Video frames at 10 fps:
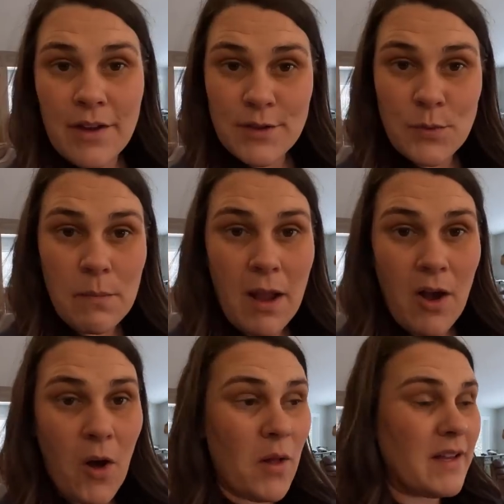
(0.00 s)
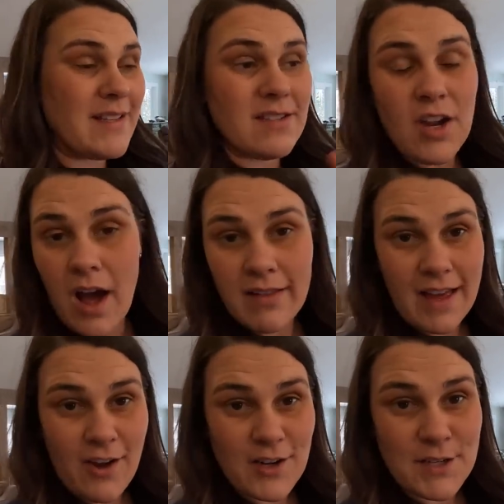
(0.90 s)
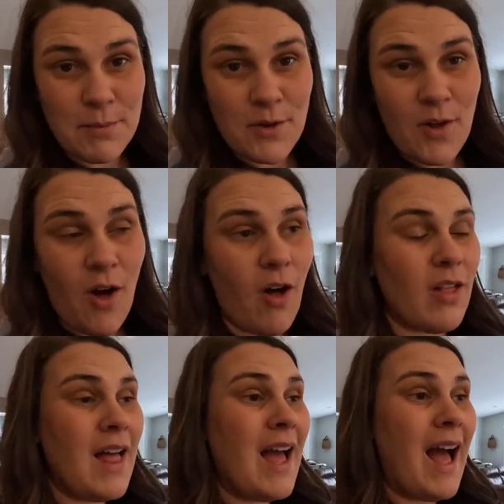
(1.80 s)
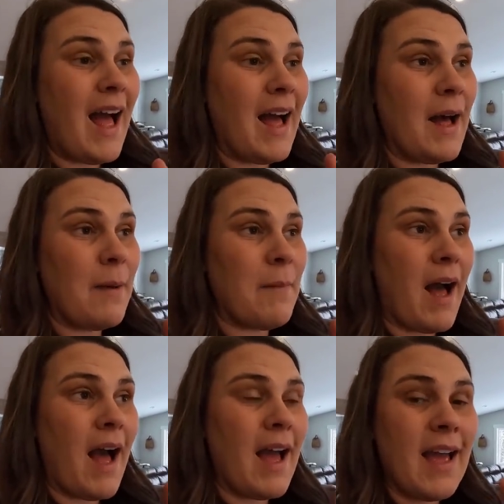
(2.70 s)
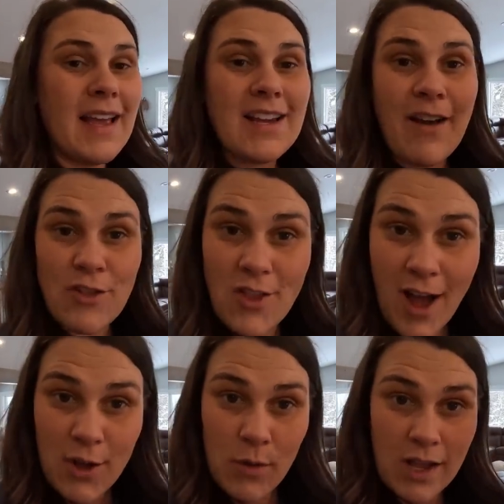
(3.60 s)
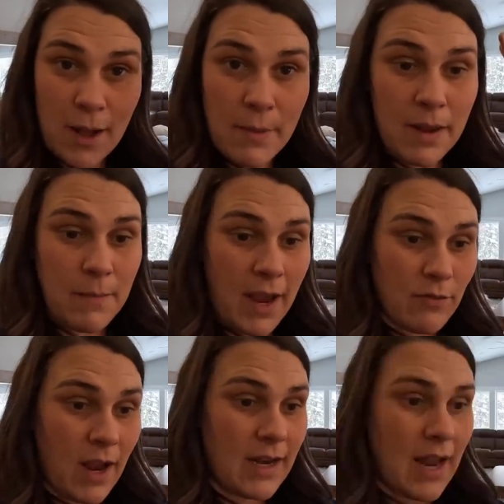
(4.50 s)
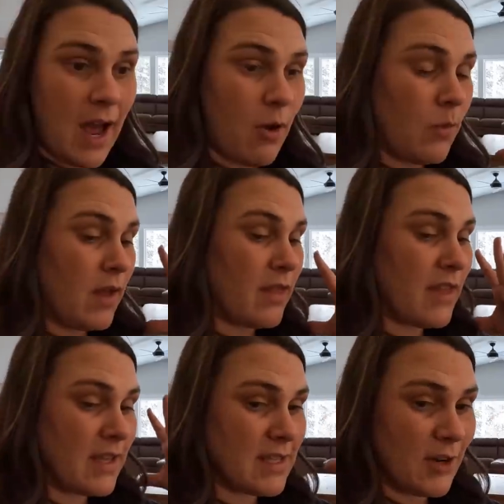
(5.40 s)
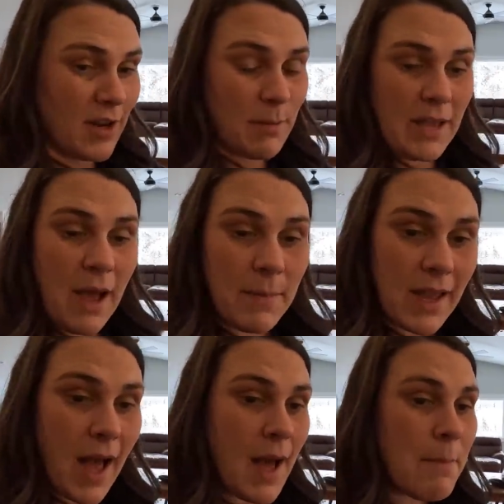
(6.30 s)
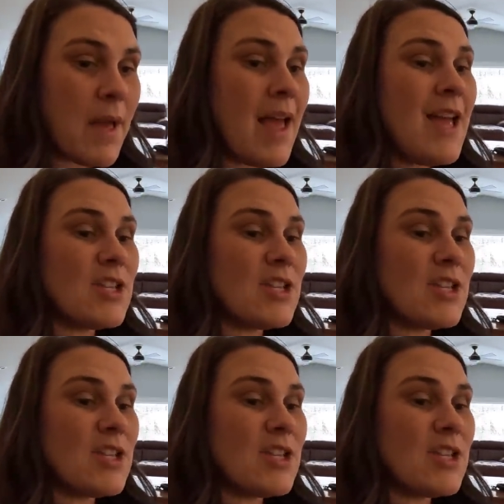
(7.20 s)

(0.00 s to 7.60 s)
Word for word: Now here's where my haul is not like our typical haul. I have a lot going on my mind right now with things that are gonna be coming up.